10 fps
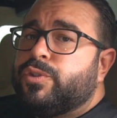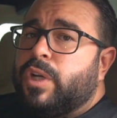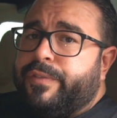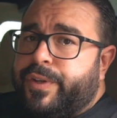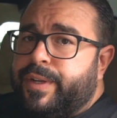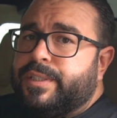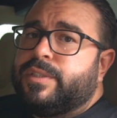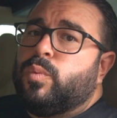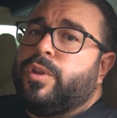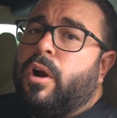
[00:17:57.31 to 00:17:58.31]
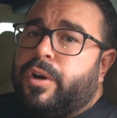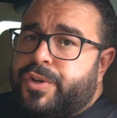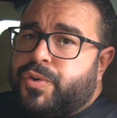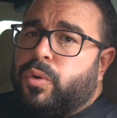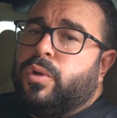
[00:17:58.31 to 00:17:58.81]
drive units with our
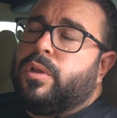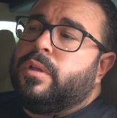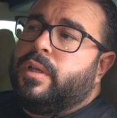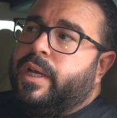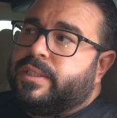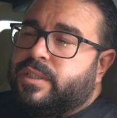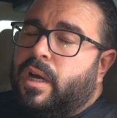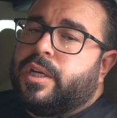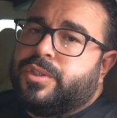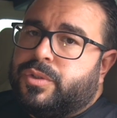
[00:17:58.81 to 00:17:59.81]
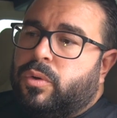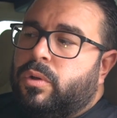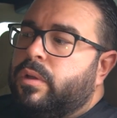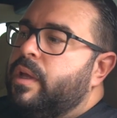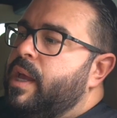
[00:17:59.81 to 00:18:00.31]
control, stock
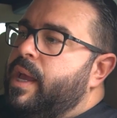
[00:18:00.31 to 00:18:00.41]
control,